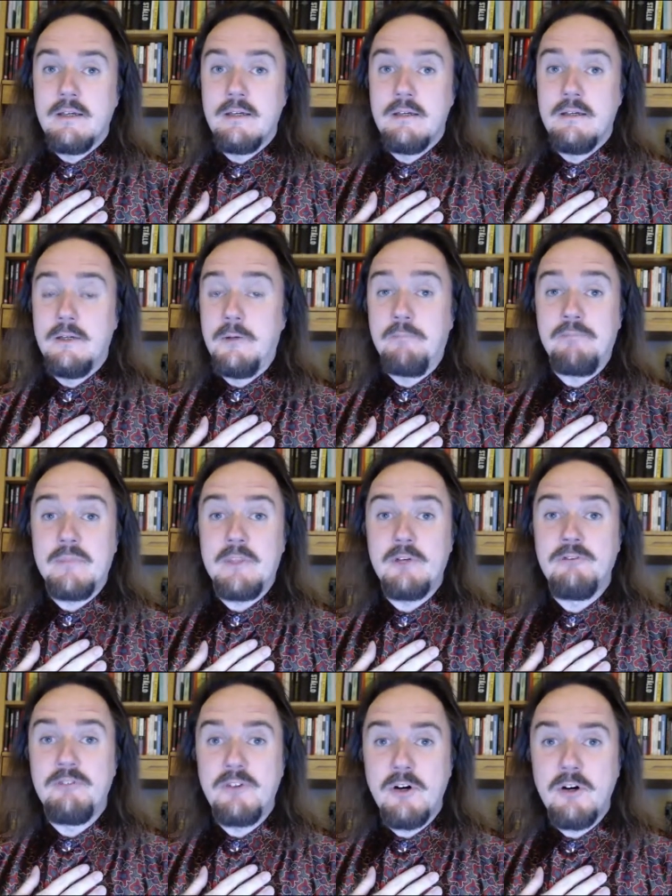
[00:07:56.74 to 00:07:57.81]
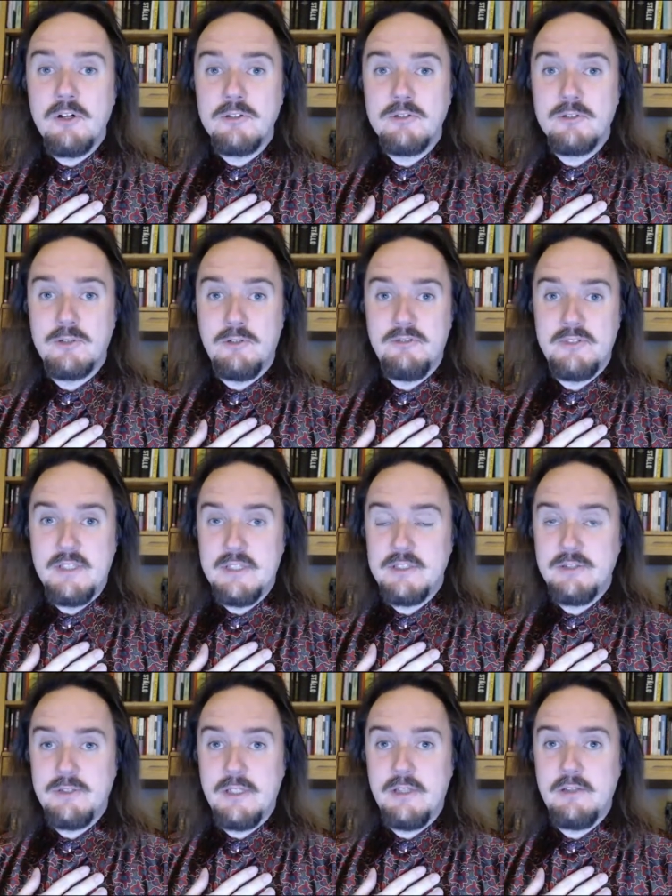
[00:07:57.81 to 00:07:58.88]
um, the father of these
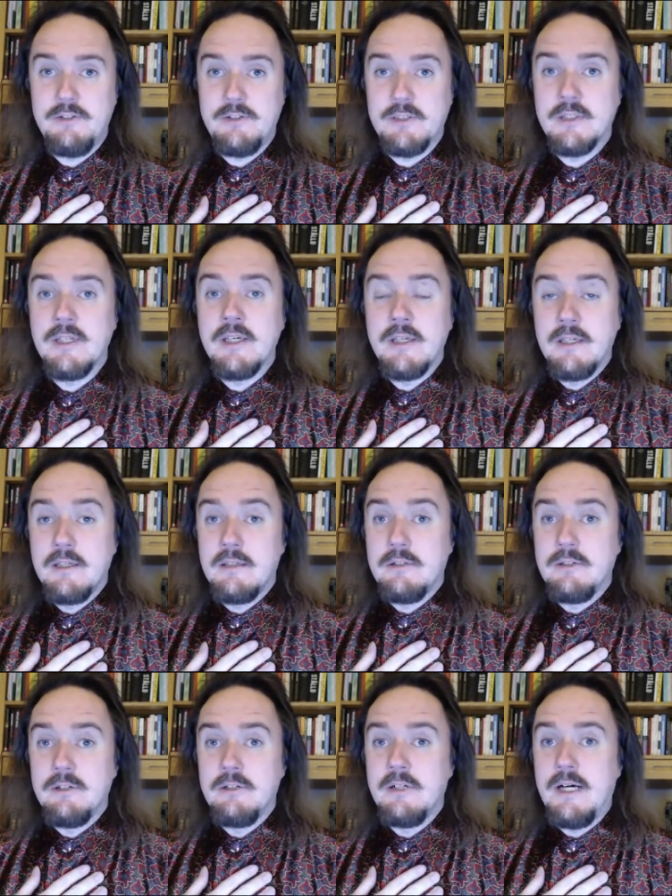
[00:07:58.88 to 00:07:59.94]
children the